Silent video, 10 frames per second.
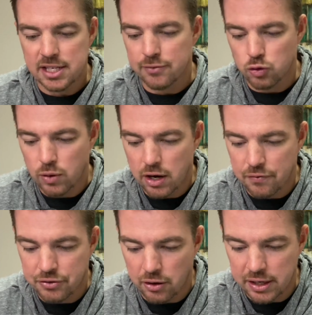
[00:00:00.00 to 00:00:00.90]
of
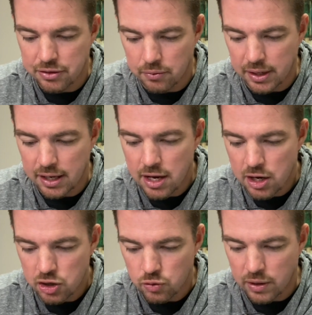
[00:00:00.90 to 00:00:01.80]

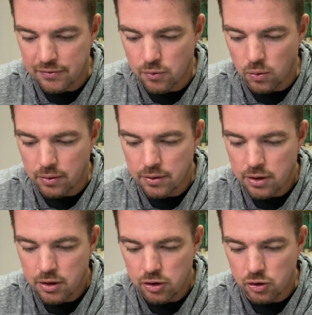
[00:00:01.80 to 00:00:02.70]
$1233.24.
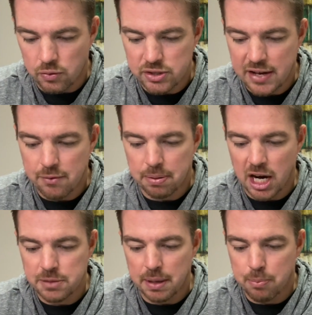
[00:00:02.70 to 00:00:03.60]
You'll receive
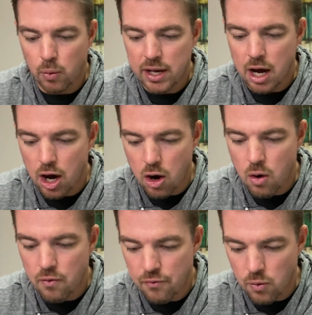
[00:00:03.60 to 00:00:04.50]
approximately
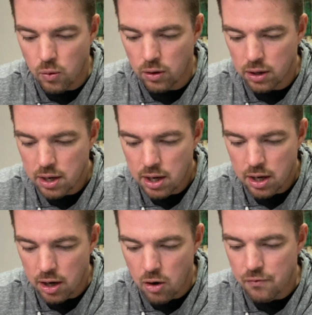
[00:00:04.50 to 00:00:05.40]

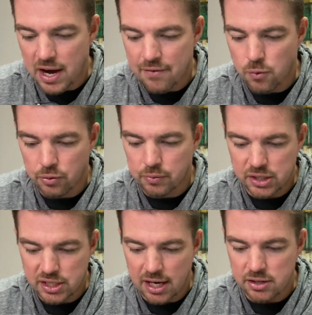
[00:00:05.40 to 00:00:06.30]
0.040543
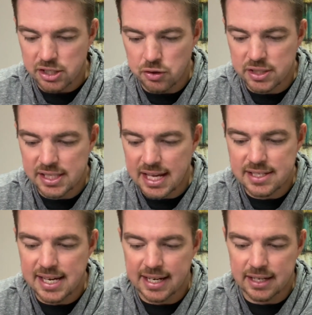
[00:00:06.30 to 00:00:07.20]
shares. And you can see that
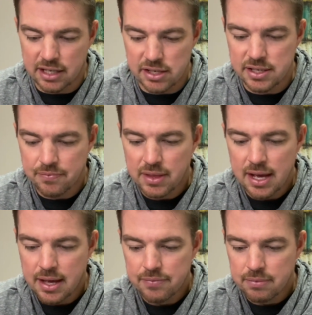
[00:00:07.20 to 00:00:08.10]
ticking because
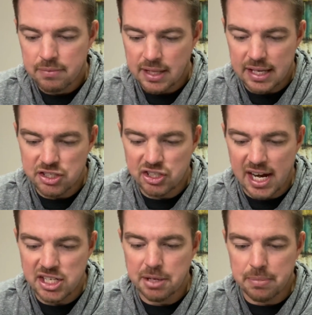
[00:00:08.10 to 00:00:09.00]
it's
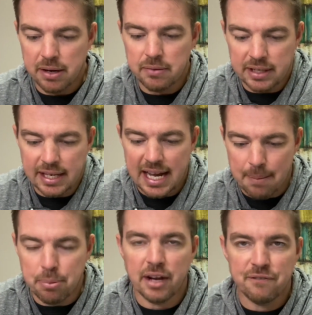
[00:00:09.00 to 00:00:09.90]
changing. But again, I'm
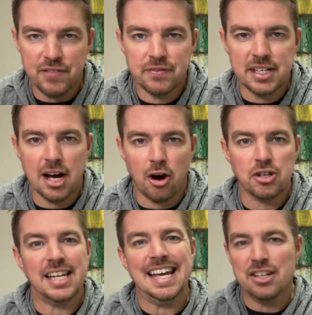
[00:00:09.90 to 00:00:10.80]
putting
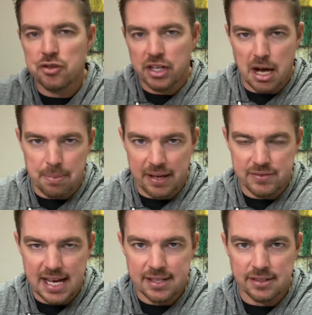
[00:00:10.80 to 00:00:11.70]
$50 into the company of
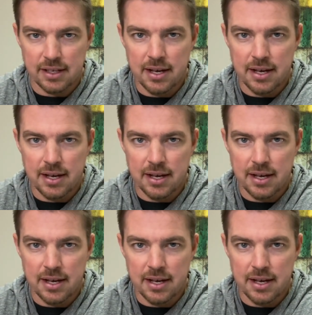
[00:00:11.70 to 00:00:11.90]
Tesla.